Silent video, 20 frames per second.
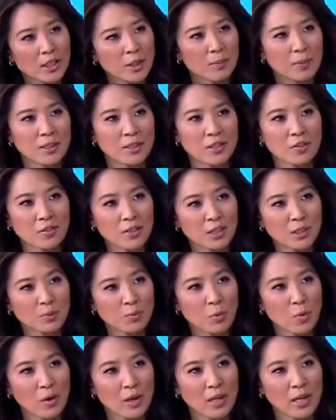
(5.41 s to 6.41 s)
up until this
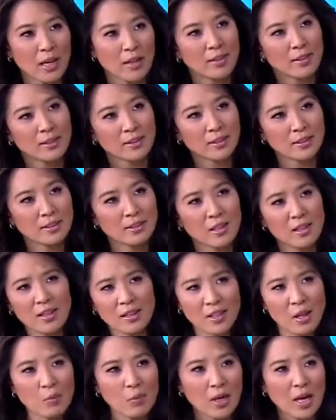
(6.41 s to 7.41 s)
point, and
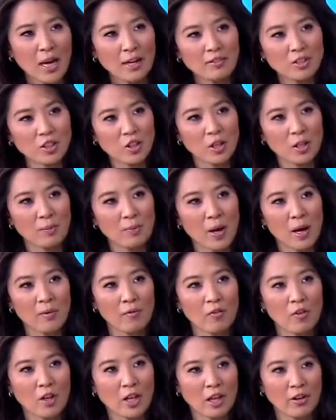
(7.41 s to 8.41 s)
then we kind of saw the bottom
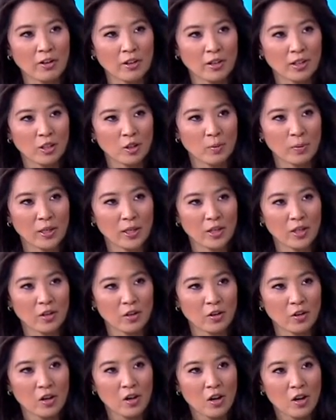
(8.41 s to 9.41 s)
fall out a little bit
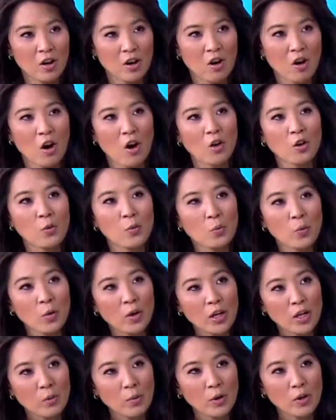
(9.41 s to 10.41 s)
here. Are you
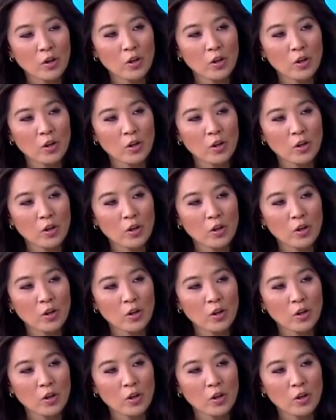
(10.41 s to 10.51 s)
worried when you